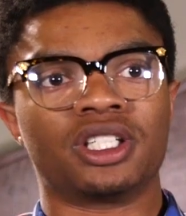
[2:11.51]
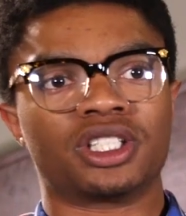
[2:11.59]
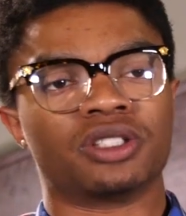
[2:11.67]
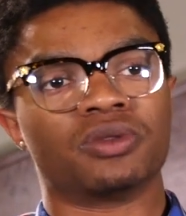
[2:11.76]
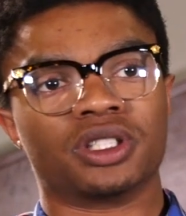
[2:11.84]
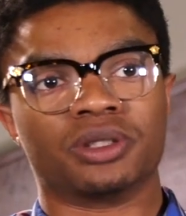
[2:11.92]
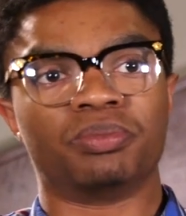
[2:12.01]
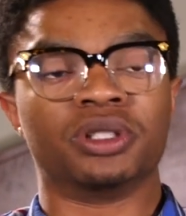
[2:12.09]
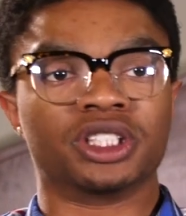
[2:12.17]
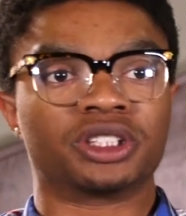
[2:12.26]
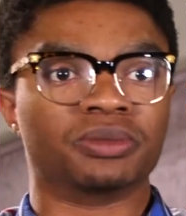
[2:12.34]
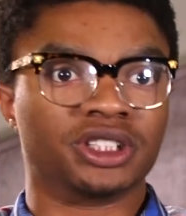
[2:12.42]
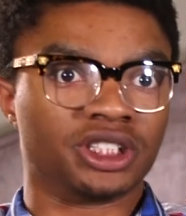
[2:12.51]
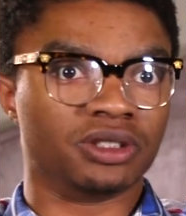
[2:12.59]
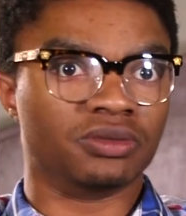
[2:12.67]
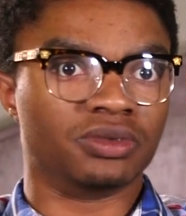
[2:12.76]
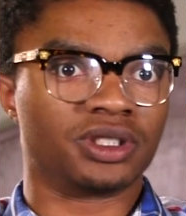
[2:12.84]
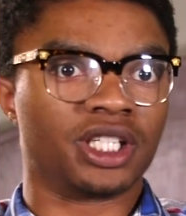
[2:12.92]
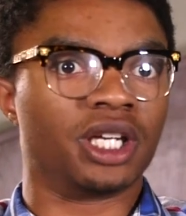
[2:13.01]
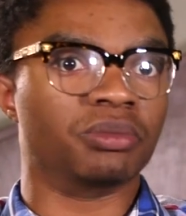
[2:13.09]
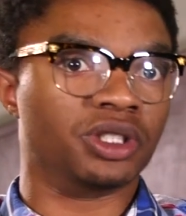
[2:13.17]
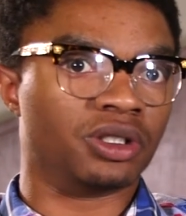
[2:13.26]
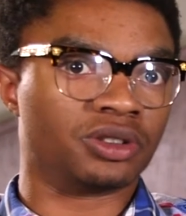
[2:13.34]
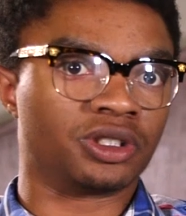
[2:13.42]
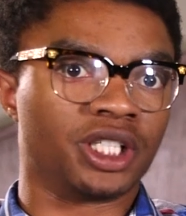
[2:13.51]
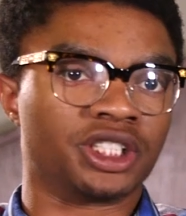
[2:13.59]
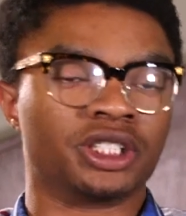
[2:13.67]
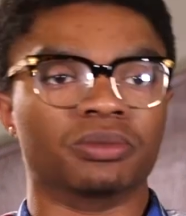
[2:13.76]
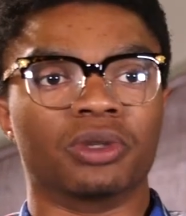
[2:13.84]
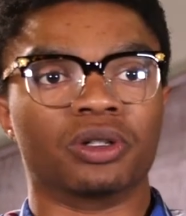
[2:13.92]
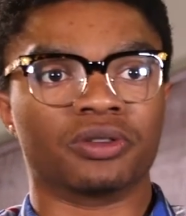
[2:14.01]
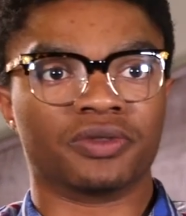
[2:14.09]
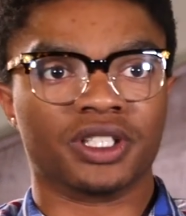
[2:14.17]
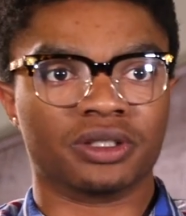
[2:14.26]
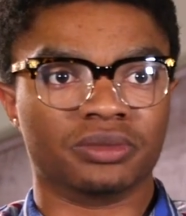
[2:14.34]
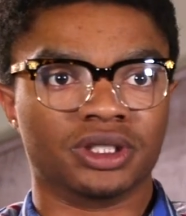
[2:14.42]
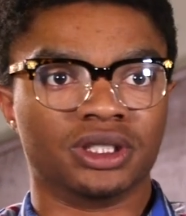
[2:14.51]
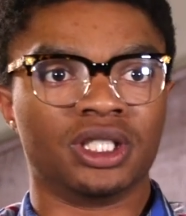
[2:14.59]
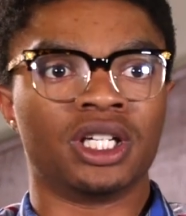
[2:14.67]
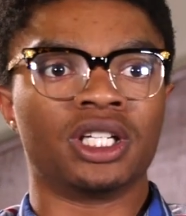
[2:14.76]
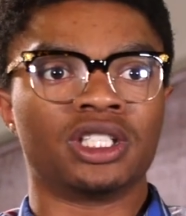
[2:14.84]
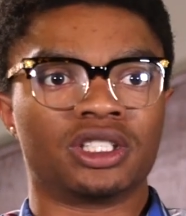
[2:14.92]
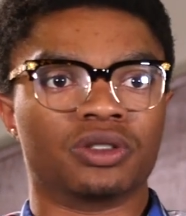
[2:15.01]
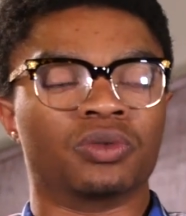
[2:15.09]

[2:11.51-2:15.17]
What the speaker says: she really pushed me. She kept me on track. She motivated me to,